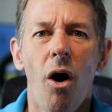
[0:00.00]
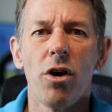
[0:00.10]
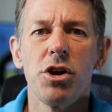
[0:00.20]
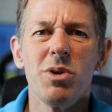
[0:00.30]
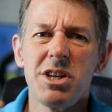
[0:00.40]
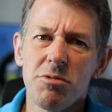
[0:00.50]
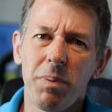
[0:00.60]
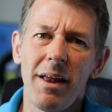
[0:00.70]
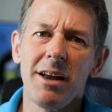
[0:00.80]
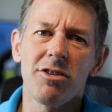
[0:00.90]
or you were just
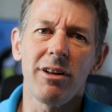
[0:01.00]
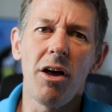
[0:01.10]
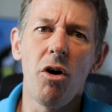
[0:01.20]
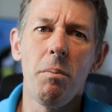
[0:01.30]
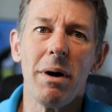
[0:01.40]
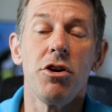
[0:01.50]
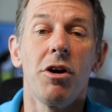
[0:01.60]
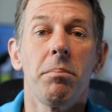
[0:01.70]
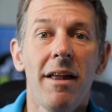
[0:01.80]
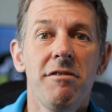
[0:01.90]
playing slow, but you
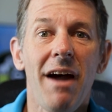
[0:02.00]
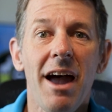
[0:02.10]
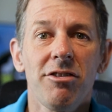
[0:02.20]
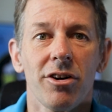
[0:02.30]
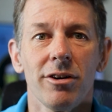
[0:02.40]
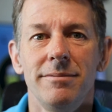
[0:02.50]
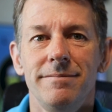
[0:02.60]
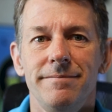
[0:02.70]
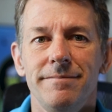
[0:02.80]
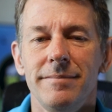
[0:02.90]
can play faster.
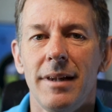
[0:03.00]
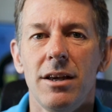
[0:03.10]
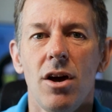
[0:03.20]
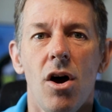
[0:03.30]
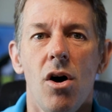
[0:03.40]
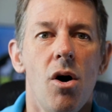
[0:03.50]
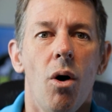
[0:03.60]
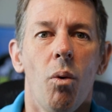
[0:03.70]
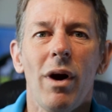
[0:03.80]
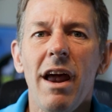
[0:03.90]

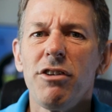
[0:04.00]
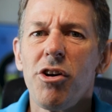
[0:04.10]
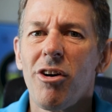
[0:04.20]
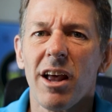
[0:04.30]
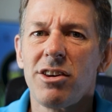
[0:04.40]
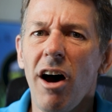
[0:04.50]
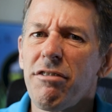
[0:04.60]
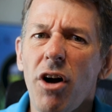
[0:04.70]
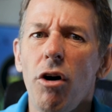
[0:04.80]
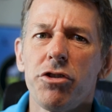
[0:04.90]
Whenever you're in a
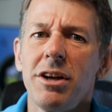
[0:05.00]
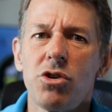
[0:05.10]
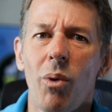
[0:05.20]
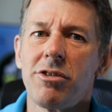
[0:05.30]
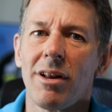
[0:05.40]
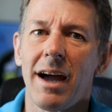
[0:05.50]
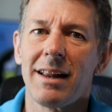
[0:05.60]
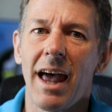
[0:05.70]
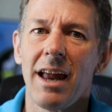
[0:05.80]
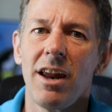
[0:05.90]
tough call situation
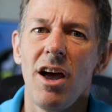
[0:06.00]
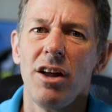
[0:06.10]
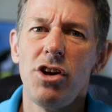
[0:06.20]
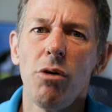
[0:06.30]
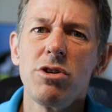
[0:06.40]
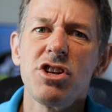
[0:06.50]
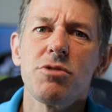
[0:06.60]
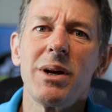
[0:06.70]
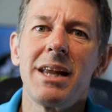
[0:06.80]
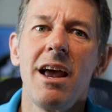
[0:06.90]
like that, don't
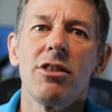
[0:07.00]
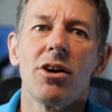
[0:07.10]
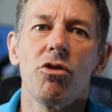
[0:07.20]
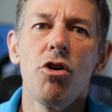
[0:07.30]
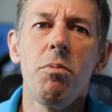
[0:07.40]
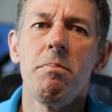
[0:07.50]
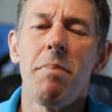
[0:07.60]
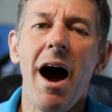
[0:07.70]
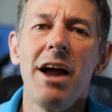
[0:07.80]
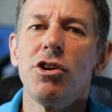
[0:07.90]
just pretend the group
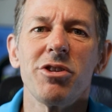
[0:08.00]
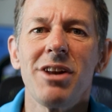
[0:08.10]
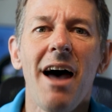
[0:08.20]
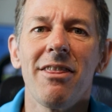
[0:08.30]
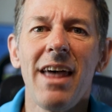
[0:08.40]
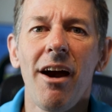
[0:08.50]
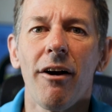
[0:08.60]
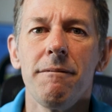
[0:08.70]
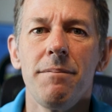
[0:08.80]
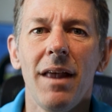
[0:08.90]
behind you is not there.